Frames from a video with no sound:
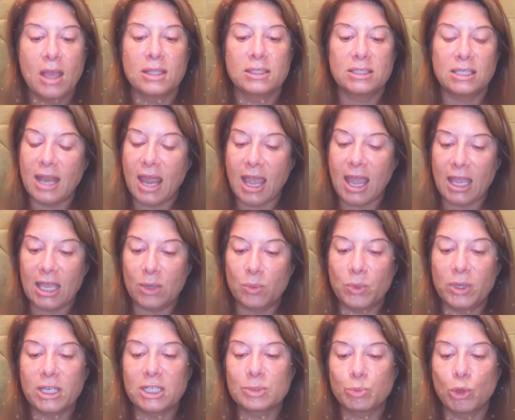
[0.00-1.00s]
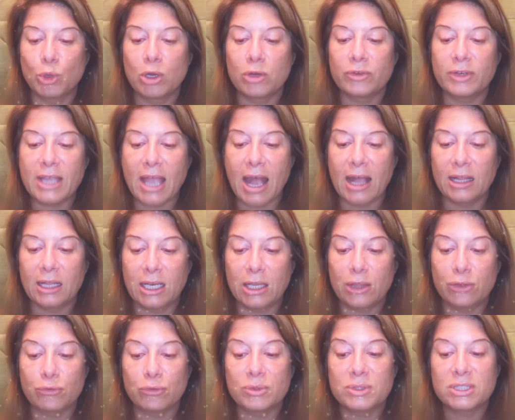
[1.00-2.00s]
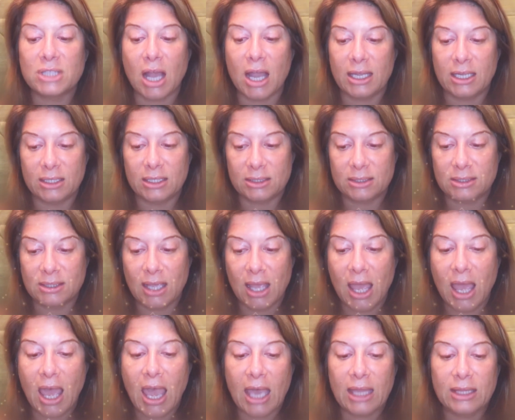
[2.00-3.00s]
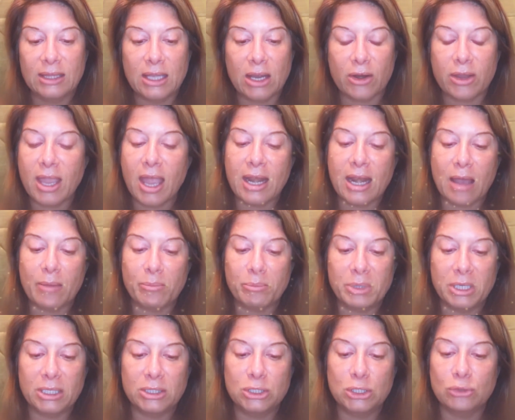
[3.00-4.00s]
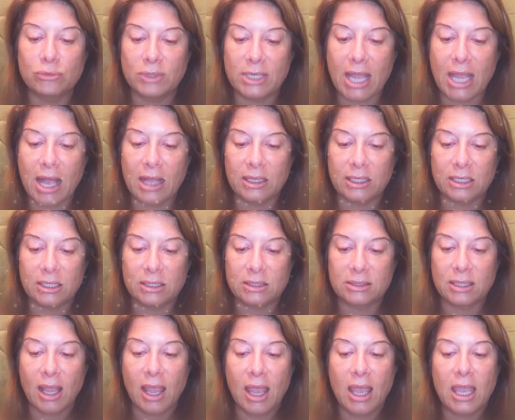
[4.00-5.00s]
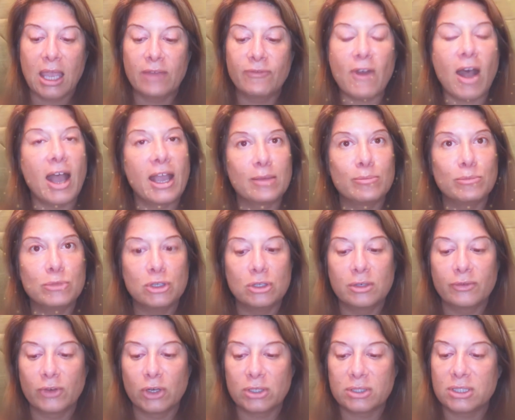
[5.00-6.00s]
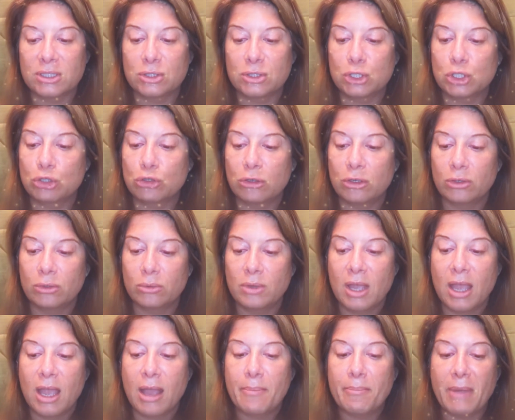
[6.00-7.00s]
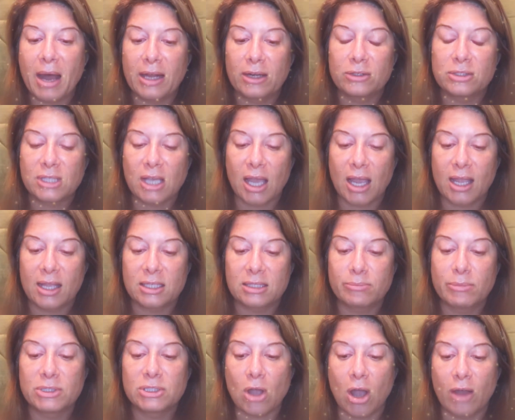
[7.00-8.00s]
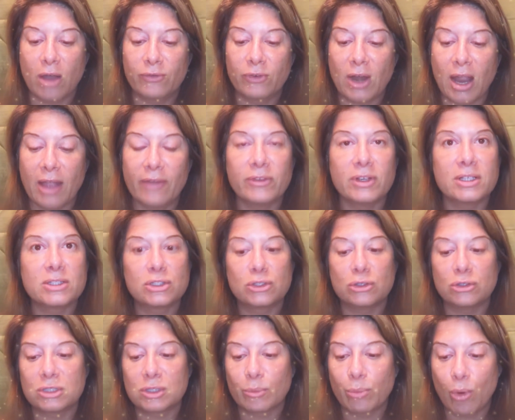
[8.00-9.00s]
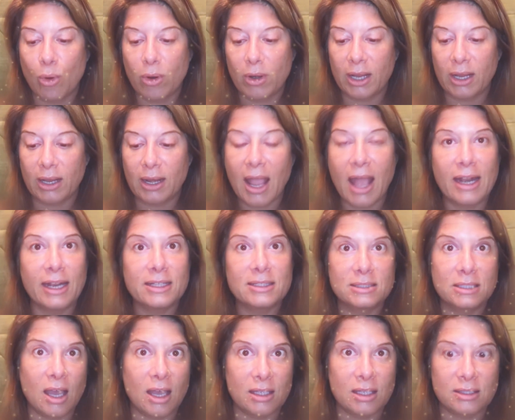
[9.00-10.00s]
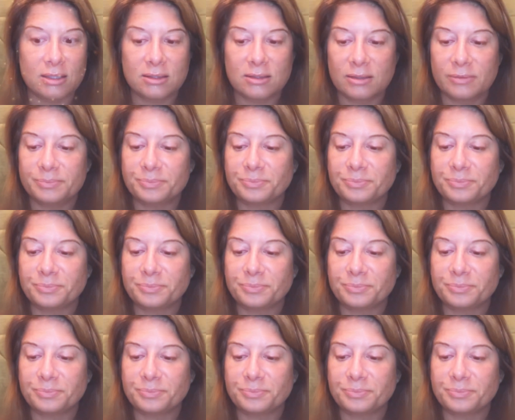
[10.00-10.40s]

Today, we explore reality through science, and there cannot be two realities. If I am universe is true, modern science must offer evidence to support it, and it does